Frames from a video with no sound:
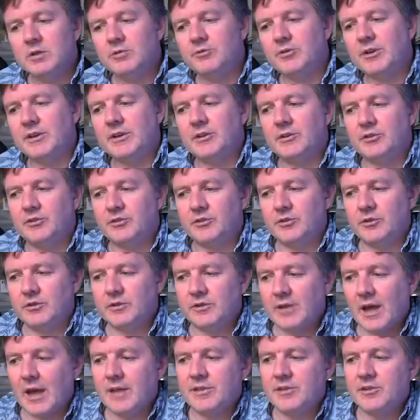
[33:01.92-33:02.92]
of his
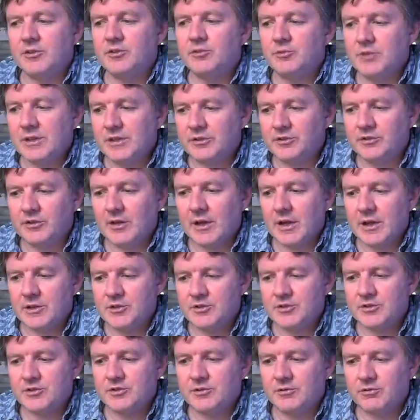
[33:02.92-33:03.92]
gathered
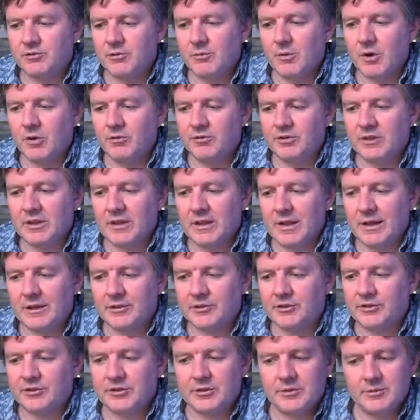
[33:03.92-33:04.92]
research from over the
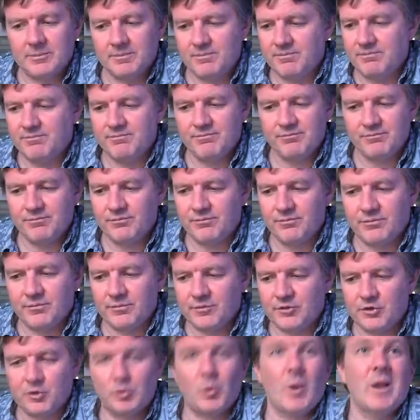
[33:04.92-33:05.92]
last
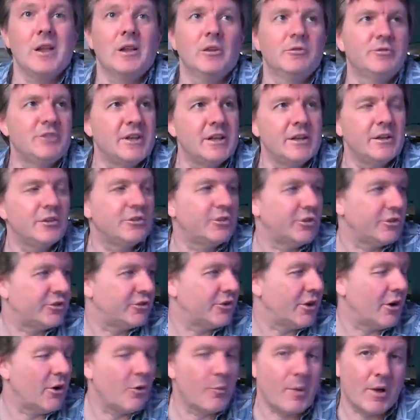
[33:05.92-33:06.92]
twelve years or
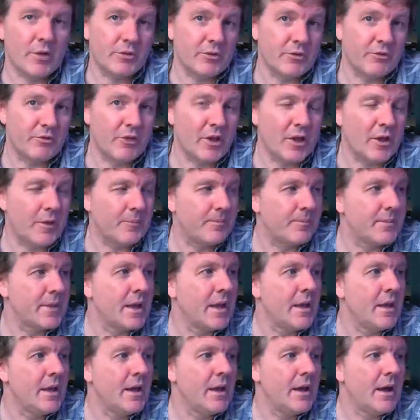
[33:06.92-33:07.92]
so about the film,
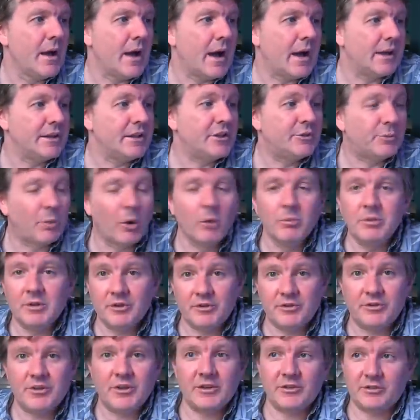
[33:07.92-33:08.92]
and he's
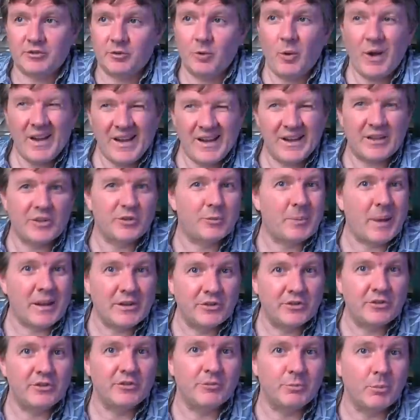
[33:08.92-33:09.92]
published this quite
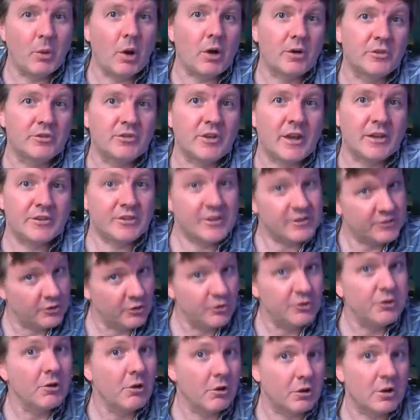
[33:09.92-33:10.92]
expensive box set. It
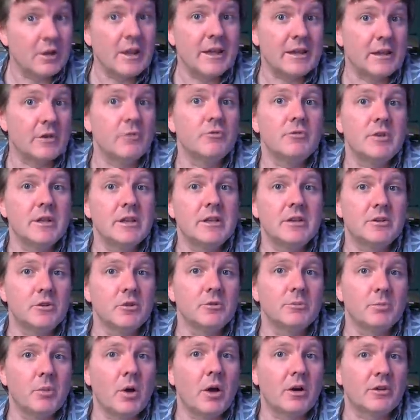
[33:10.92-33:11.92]
does look like a really
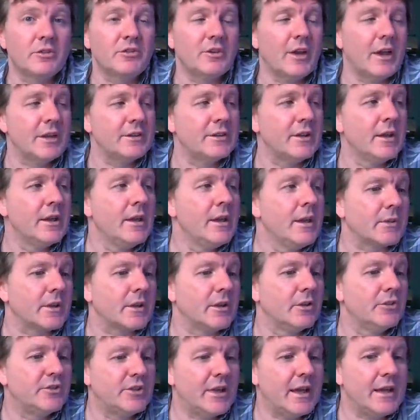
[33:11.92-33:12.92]
good box set,
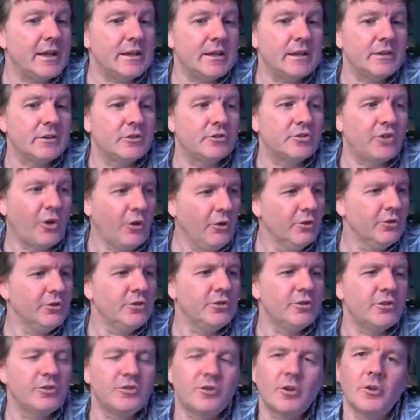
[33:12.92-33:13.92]
containing
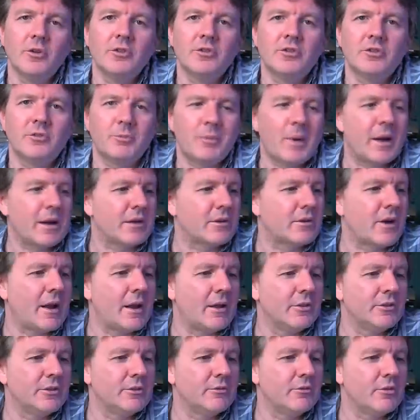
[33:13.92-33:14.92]
tons and tons of
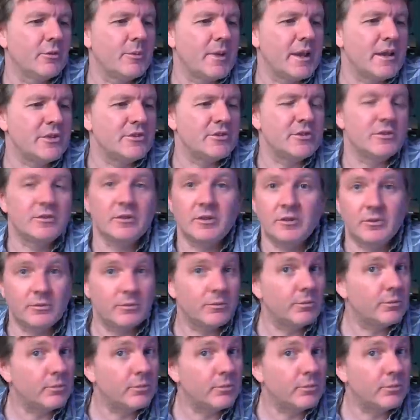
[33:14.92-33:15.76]
background information that